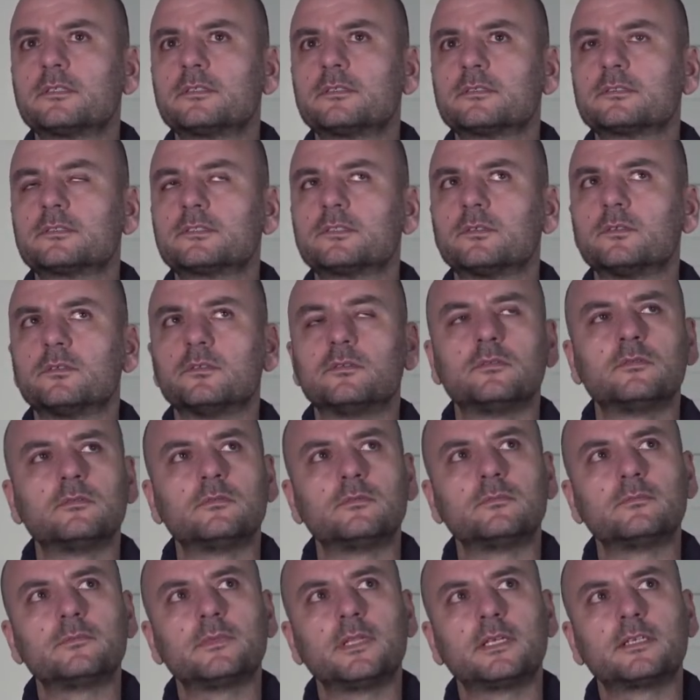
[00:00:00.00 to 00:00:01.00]
So
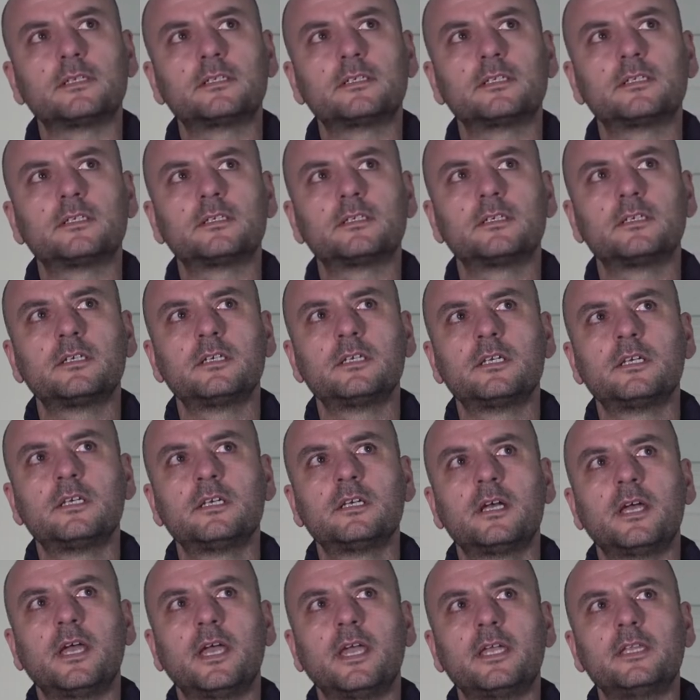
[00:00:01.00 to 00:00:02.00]
like
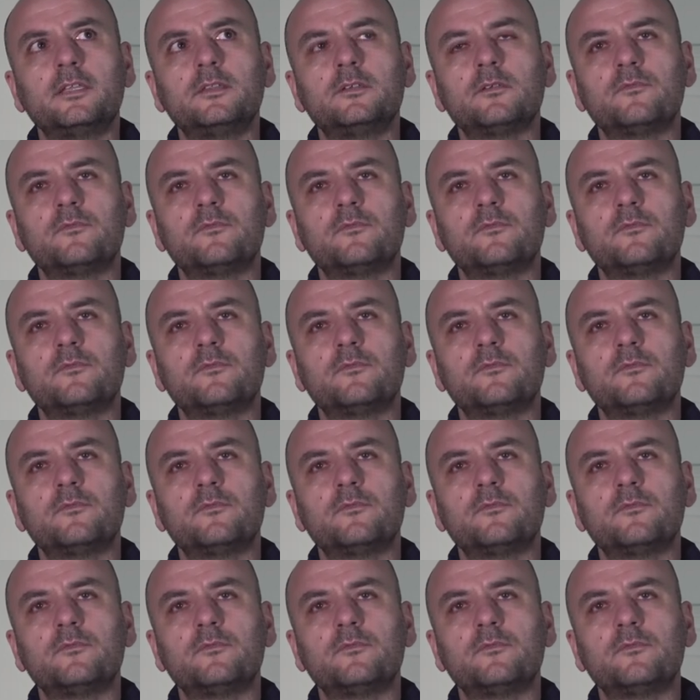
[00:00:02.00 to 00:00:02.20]
end